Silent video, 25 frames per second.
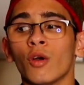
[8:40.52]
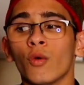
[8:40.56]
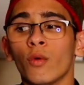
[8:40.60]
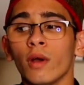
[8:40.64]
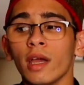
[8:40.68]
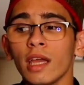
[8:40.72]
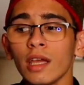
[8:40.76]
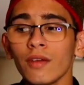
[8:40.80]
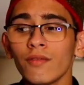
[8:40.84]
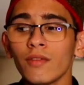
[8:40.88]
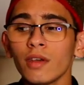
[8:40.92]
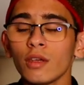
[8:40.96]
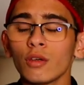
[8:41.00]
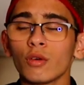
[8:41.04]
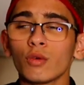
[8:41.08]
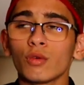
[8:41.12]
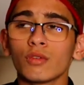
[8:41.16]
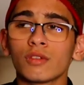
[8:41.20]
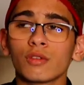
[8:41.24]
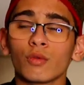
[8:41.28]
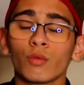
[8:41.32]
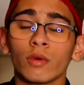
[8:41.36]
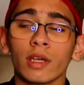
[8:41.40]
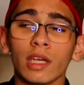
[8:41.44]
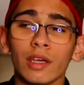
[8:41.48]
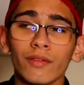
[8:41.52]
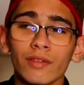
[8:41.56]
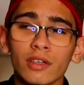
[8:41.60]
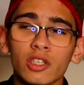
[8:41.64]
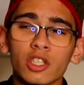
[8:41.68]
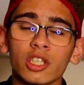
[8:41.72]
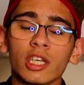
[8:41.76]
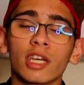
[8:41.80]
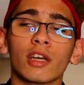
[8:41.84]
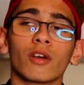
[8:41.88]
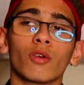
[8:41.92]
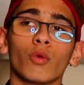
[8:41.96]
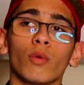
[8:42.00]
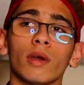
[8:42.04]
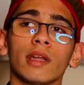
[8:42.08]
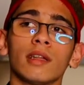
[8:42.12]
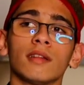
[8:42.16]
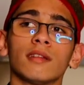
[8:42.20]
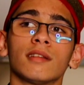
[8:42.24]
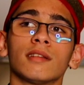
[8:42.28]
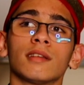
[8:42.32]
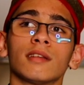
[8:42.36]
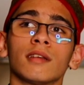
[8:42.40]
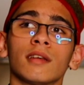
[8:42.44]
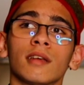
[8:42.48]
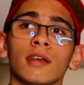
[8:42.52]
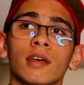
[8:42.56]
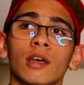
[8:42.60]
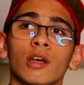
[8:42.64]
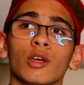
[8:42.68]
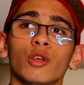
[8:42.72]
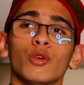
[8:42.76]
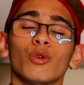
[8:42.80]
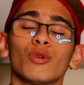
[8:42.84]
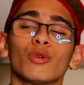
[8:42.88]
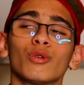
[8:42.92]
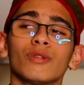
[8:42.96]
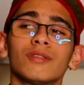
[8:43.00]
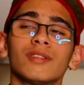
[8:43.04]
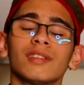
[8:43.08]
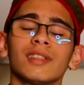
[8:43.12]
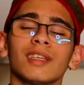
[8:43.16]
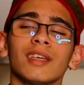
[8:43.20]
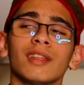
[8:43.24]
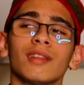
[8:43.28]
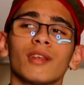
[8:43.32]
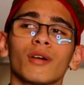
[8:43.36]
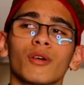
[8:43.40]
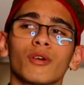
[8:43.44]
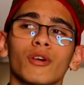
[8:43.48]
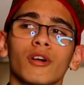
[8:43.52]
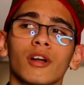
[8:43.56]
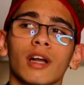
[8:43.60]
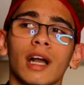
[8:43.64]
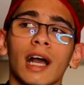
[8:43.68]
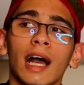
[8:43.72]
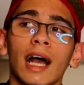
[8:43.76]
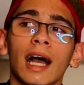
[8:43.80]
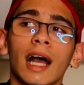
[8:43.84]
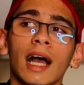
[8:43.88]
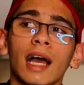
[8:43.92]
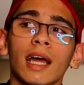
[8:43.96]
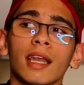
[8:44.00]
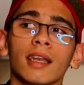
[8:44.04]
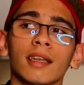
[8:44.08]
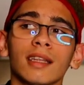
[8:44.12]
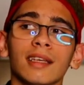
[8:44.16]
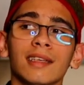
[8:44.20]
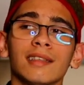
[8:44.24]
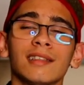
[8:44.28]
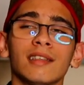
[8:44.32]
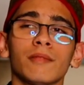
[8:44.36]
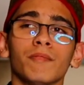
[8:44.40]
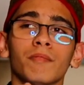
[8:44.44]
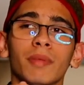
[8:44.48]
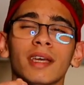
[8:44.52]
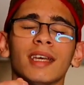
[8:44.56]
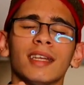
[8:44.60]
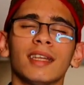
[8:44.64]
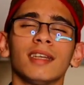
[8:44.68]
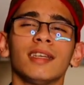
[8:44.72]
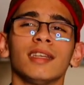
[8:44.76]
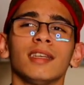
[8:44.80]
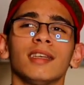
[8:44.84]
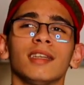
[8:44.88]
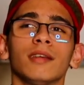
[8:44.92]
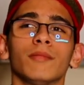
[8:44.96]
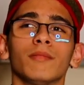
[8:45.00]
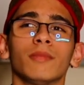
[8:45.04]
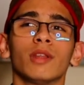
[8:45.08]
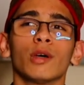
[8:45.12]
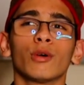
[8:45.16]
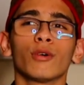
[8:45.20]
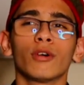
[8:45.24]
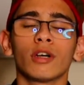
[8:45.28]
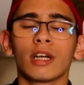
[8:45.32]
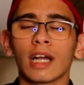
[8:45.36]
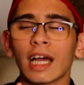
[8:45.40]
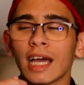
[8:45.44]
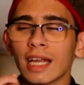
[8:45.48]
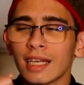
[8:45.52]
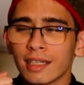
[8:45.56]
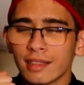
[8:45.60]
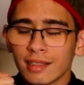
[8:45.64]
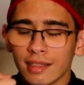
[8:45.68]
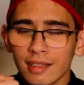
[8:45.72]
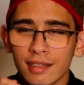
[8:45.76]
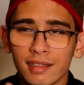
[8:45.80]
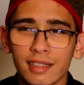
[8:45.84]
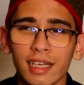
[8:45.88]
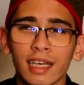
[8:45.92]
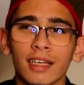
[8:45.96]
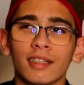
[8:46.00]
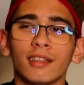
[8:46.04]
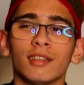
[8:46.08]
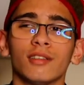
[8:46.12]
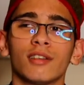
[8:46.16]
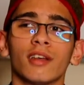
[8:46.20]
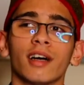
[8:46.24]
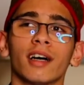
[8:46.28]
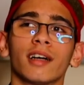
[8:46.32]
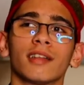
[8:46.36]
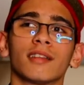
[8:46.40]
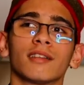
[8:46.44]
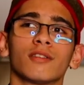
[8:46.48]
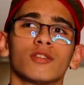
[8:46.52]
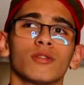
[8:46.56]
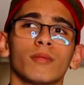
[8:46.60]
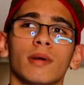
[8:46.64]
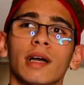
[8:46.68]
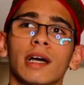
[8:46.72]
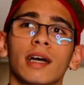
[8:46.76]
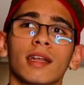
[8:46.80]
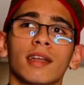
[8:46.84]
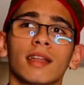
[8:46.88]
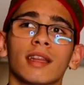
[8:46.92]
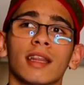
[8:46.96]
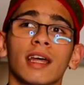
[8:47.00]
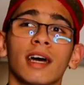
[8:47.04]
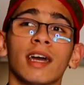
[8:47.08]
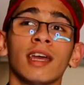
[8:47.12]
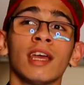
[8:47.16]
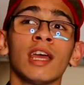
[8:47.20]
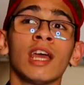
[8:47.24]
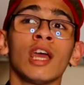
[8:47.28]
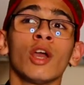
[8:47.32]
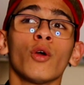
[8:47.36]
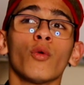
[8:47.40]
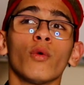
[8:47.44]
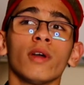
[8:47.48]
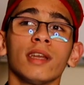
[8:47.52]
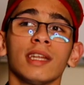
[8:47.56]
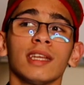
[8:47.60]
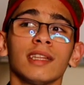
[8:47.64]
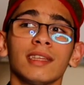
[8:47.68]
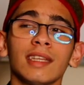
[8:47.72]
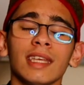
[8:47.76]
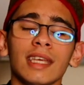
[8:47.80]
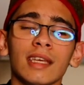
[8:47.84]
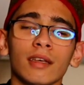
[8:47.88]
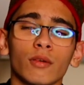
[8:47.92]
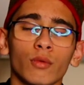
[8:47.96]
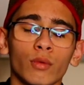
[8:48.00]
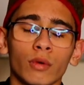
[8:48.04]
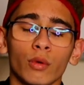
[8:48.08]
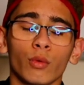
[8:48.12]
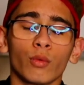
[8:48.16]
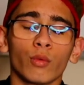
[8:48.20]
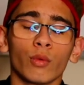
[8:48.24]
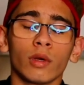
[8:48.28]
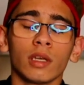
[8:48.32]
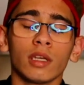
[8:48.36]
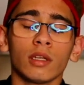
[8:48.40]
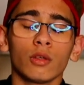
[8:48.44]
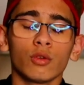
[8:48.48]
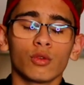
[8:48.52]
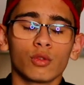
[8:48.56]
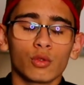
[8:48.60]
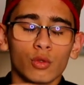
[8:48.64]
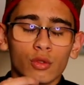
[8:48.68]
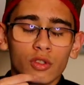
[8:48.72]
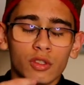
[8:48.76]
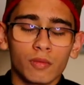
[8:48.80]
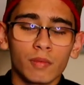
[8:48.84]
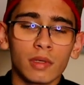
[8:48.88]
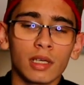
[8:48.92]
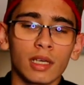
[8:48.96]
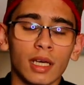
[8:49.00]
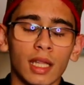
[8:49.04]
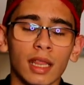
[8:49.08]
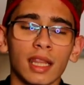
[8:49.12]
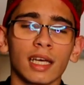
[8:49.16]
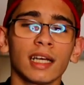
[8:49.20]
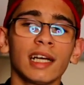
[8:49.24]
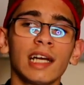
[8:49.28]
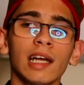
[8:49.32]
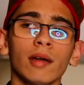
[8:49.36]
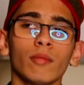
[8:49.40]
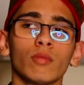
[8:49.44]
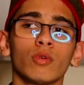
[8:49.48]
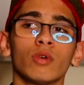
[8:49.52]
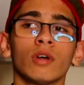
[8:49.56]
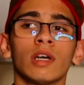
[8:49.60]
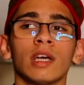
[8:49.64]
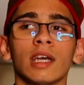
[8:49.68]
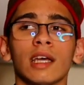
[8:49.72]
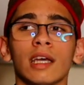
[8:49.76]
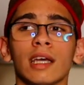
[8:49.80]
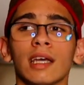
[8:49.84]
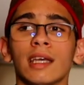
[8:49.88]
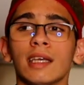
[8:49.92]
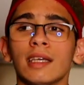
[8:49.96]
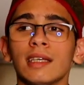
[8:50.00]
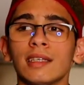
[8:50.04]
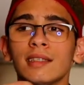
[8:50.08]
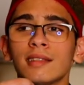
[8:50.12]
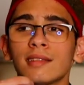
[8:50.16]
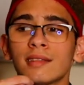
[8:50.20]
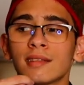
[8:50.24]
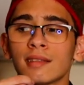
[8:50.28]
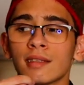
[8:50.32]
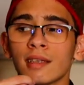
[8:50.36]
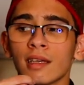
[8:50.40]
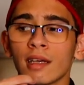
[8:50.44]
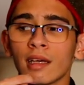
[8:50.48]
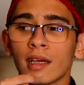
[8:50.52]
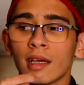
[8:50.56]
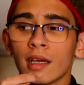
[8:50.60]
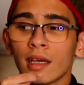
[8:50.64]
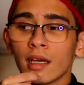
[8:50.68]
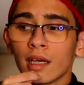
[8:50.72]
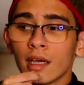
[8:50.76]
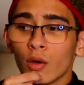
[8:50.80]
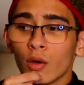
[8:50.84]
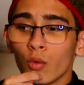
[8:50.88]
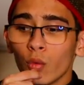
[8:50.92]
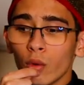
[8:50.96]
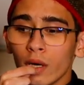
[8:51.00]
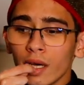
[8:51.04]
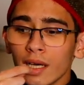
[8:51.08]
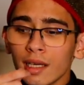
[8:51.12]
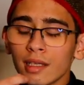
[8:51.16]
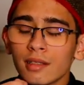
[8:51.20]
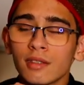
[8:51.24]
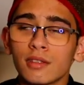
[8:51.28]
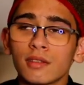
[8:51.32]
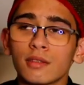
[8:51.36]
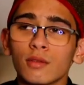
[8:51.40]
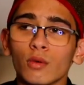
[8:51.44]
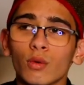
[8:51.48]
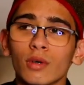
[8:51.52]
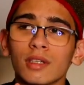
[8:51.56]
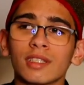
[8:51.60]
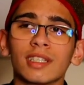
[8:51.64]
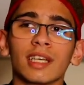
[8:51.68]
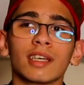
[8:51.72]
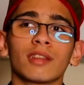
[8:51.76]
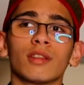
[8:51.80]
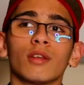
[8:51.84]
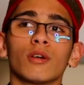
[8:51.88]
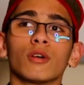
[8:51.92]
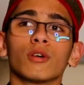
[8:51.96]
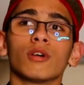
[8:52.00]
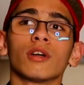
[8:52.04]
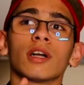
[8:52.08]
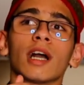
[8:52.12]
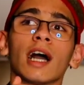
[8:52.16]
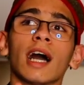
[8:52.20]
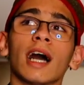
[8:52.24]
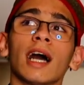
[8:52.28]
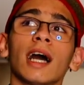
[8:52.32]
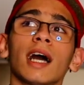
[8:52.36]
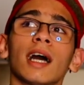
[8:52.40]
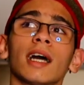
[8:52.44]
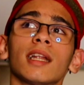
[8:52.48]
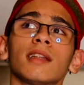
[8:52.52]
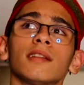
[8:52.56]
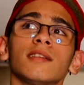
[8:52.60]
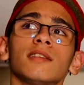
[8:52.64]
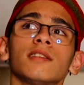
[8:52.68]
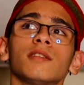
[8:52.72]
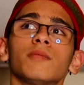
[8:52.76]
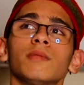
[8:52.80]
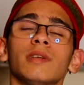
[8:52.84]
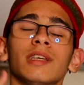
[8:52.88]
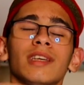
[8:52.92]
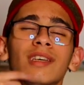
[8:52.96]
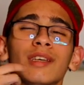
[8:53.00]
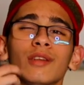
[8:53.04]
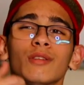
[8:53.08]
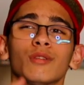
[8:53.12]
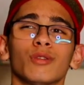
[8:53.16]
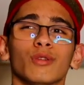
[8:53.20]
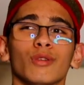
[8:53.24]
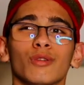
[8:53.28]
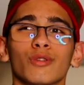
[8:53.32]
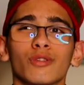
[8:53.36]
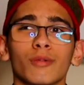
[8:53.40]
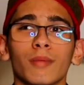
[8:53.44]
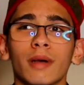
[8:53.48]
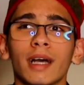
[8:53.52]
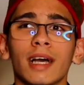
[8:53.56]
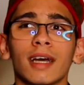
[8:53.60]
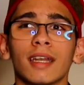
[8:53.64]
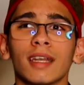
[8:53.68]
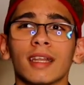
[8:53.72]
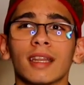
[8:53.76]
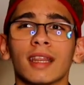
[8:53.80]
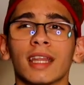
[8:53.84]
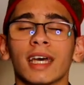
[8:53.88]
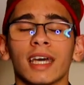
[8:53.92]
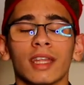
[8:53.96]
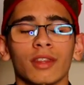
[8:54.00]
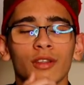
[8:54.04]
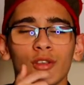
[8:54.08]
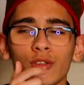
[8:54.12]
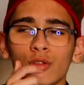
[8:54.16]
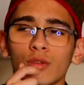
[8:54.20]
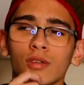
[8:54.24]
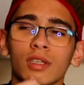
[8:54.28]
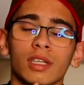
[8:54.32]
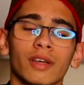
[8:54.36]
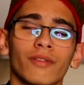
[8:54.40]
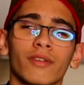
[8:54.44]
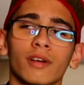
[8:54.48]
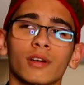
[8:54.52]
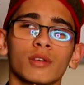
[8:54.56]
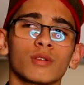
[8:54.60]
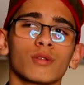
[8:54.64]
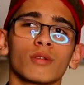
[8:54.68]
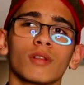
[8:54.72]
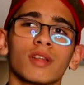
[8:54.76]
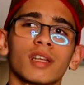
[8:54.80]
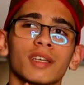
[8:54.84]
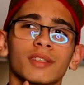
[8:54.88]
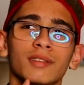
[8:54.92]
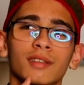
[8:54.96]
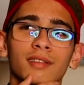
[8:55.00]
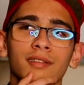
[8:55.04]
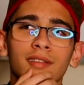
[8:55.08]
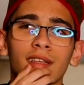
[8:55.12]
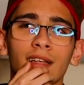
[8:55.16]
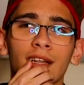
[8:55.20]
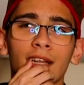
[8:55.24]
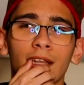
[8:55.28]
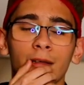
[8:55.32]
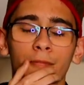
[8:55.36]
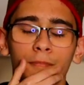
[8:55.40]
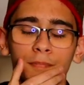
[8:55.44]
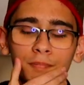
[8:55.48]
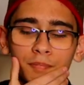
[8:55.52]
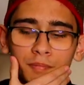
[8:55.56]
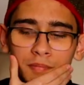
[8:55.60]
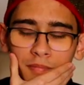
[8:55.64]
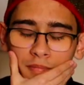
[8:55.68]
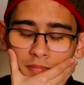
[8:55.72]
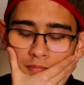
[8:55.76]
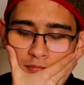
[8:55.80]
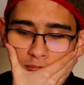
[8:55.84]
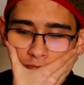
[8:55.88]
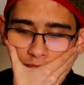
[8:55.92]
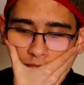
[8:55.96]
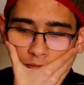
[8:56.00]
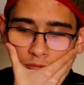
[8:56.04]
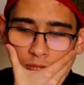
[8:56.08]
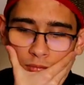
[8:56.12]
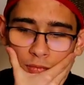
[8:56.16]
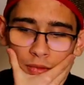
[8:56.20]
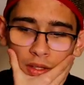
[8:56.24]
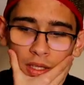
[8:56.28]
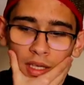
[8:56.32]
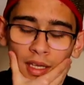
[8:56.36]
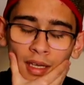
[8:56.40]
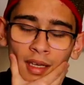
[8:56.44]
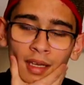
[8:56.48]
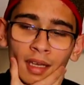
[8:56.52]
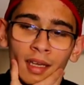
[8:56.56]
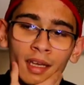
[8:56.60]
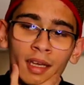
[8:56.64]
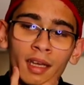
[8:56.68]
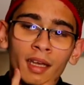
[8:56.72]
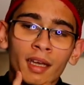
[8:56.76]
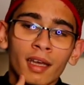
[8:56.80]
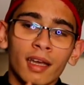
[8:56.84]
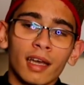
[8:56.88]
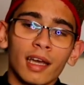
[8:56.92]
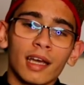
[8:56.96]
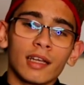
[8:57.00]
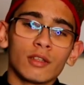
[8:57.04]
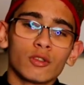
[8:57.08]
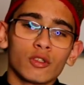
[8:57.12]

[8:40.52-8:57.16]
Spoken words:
Wherever Sheikh went, you could see the Quran is embedded in him. The Quran is inside his heart. Subhanallah. When he used to speak, Allah ilhamu, his words was like the Quran speaking to you, subhanallah, and the sunnah of Rasulullah sallallahu alayhi wa sallam.